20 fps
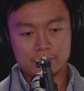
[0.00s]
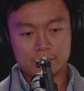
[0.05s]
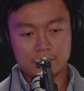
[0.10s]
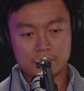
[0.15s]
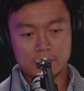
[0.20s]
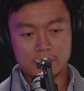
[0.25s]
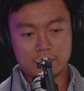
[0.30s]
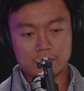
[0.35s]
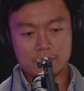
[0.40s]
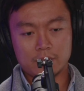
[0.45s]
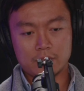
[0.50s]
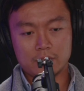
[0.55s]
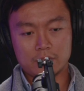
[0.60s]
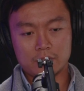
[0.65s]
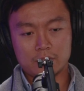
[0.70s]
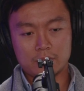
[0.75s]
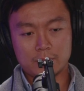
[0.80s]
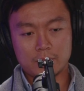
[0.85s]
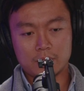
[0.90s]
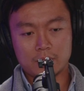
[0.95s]
like
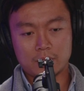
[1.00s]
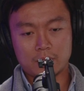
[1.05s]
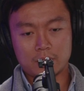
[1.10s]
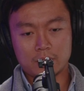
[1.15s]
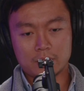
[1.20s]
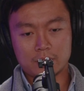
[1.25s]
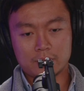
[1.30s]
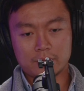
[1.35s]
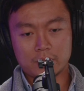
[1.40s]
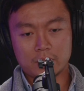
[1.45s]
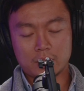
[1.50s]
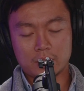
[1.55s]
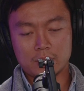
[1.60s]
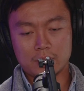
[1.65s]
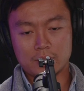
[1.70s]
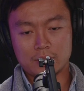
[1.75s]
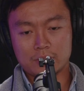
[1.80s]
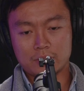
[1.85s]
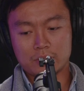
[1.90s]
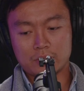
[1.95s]
speaking of hardening of heart,
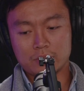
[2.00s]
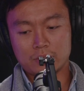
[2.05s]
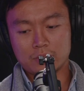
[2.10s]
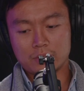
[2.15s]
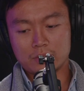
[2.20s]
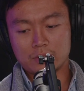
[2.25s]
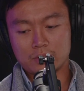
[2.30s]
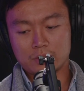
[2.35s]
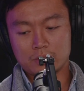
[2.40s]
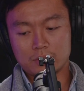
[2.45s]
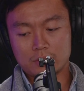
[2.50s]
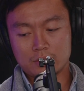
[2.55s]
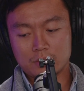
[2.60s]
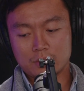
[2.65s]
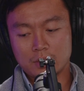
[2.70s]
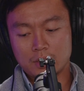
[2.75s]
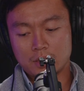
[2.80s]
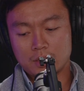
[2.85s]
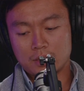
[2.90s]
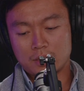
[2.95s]
it's just
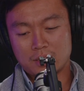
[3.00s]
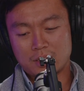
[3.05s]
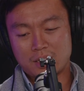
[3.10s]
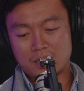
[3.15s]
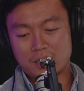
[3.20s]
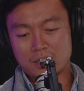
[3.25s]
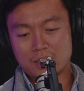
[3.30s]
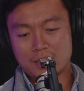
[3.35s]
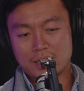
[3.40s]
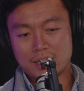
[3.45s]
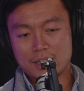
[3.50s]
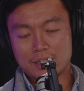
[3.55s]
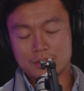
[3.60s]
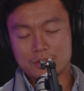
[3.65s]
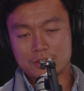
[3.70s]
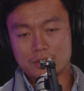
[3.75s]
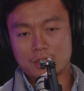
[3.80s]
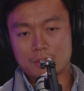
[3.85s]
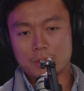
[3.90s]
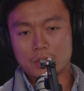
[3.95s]
a lot of that
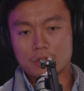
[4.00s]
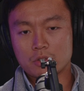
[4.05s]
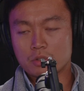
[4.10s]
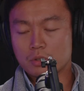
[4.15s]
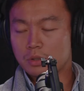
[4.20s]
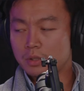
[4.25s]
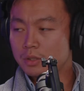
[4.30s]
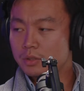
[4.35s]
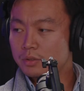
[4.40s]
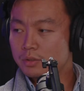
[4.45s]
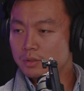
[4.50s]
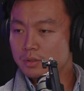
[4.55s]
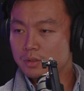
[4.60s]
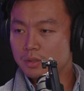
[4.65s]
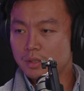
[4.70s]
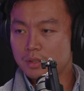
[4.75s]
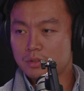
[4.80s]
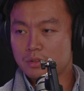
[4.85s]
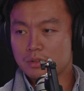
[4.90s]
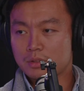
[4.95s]
is not my choice.
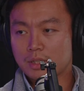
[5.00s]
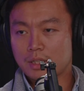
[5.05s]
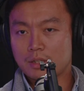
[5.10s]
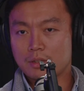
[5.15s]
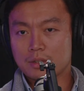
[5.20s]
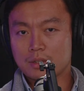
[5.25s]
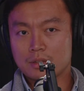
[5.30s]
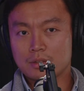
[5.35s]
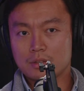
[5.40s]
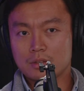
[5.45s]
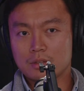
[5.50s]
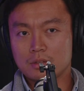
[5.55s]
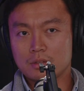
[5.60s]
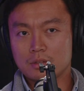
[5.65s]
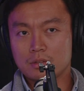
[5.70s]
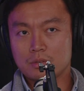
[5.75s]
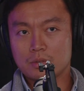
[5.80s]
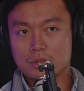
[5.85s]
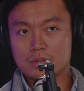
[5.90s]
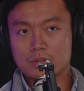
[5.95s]
It's just how I can
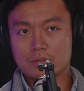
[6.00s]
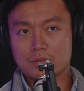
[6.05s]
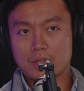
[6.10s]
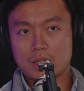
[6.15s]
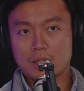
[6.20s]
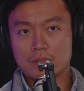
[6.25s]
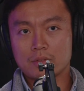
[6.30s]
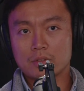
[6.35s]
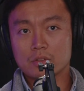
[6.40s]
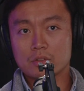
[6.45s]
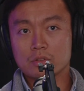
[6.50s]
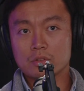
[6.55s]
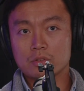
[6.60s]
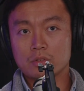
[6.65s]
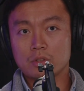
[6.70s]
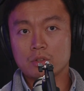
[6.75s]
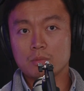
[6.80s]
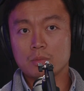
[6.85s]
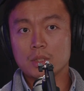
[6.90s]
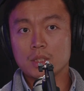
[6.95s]
do to survive. There's
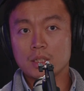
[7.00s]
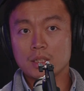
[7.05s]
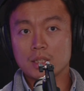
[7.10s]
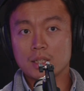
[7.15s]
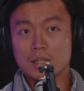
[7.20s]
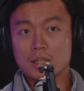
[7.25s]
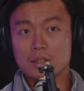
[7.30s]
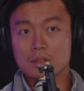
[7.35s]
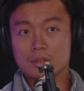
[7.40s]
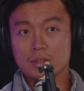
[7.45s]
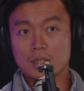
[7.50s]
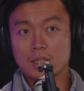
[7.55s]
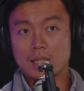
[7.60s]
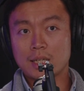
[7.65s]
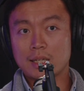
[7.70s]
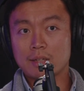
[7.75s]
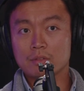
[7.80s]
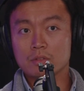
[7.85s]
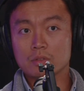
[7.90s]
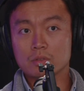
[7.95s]
so many nights I
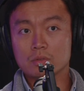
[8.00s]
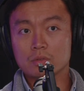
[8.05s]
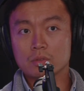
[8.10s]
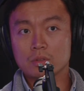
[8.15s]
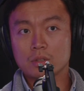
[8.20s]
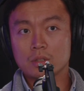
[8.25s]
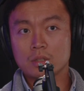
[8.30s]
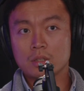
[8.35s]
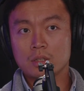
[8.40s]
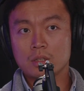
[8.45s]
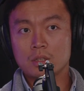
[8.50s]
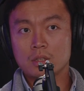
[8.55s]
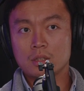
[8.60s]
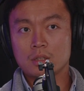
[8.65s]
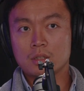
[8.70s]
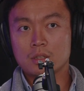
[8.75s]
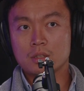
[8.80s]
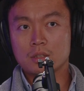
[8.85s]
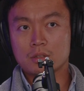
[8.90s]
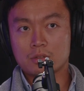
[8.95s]
have to
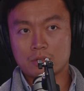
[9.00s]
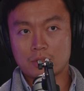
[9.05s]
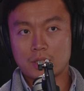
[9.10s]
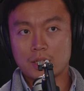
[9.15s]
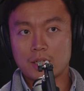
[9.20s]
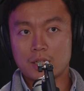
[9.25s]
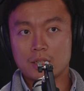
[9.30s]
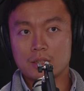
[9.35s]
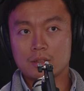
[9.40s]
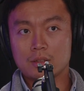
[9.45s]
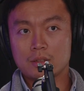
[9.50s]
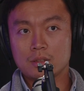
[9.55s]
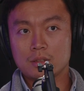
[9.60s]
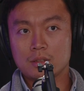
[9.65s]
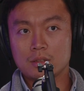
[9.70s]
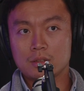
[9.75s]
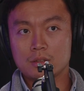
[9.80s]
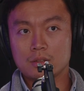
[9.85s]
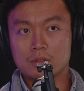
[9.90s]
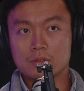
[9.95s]
cry to